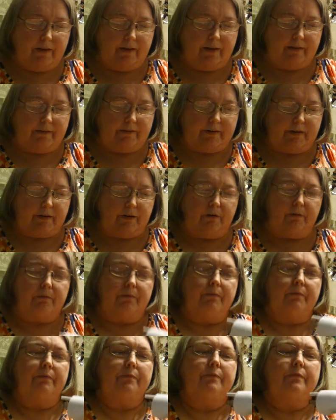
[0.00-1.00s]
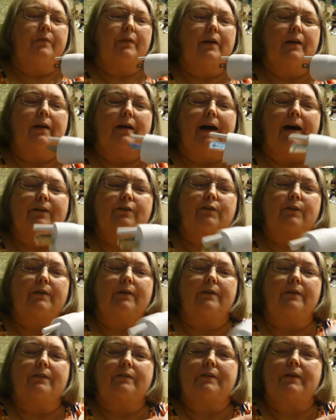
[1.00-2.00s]
Yes, I do. I was
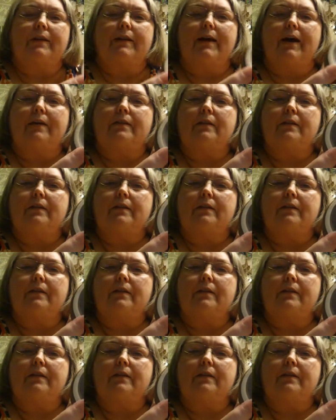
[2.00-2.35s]
looking to see now